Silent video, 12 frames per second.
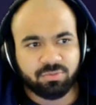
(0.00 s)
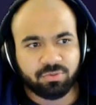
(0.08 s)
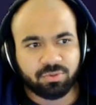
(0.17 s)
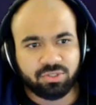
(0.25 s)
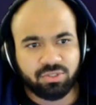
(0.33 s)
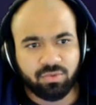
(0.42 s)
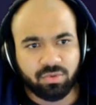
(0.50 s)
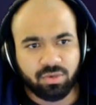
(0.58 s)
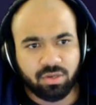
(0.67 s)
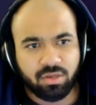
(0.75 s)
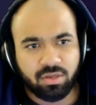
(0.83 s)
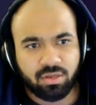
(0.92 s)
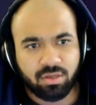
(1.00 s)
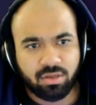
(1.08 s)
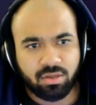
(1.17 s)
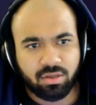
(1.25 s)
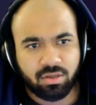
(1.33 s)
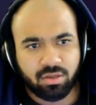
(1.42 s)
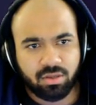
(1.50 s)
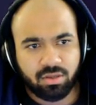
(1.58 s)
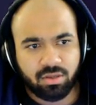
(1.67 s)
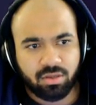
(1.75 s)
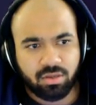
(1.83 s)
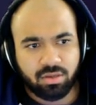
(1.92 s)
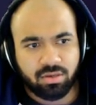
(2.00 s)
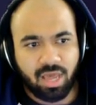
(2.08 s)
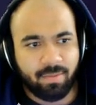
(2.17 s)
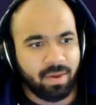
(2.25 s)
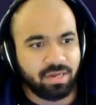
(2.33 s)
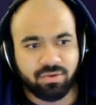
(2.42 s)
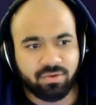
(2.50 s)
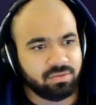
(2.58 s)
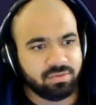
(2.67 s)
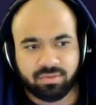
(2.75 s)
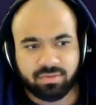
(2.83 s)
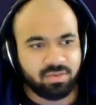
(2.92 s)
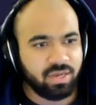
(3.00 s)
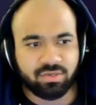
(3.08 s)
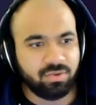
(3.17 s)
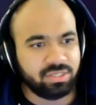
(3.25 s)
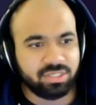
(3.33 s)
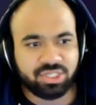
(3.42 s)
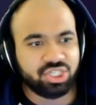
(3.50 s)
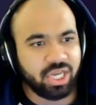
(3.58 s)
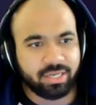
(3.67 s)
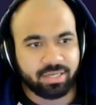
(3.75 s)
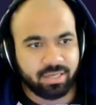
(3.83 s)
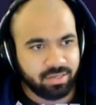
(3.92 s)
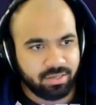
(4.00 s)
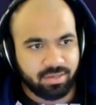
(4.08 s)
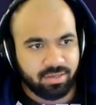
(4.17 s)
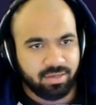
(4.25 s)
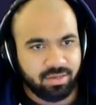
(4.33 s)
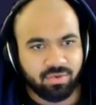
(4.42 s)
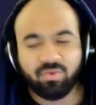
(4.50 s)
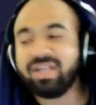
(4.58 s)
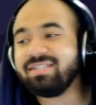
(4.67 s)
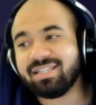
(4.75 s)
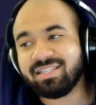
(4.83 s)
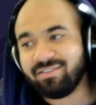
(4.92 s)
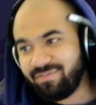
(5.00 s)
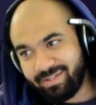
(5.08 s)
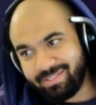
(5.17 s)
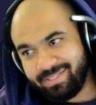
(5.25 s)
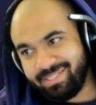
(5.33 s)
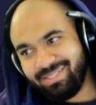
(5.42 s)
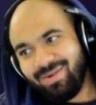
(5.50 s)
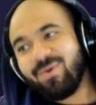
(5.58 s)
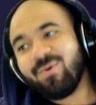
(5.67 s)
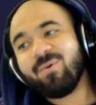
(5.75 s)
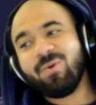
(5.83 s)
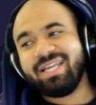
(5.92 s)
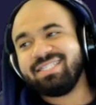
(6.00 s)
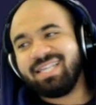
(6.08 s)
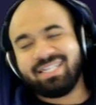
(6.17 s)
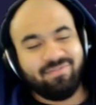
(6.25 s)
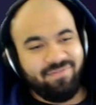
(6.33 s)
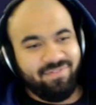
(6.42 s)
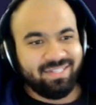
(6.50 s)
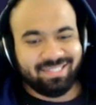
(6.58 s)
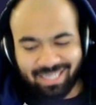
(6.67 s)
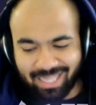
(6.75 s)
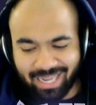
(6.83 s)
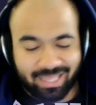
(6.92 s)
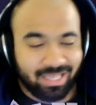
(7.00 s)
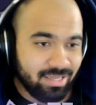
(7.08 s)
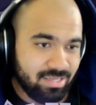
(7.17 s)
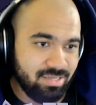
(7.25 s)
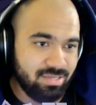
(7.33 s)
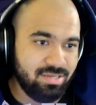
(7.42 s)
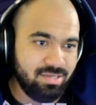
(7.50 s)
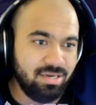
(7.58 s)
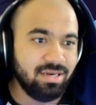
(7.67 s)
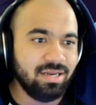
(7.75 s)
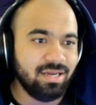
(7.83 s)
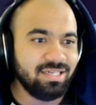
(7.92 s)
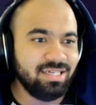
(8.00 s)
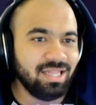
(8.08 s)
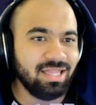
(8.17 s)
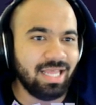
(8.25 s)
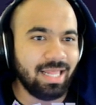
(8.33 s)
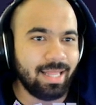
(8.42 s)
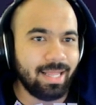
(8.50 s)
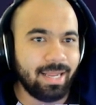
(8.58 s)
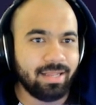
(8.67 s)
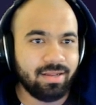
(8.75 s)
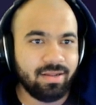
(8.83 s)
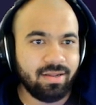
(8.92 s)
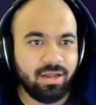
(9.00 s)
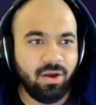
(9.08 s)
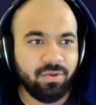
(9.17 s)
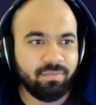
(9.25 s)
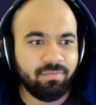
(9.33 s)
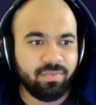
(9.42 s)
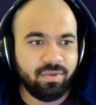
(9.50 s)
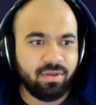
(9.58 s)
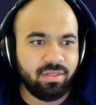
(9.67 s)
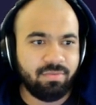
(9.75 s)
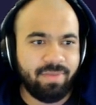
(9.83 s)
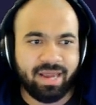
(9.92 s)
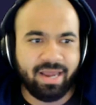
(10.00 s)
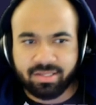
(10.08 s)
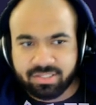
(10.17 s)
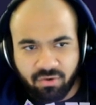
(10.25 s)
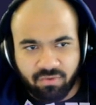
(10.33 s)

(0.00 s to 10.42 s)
use pursuit. Nah, my dude. You ain't doing shit. Raise that defense. Raise that defense, Delilah. Delilah. Oh, the, the battle is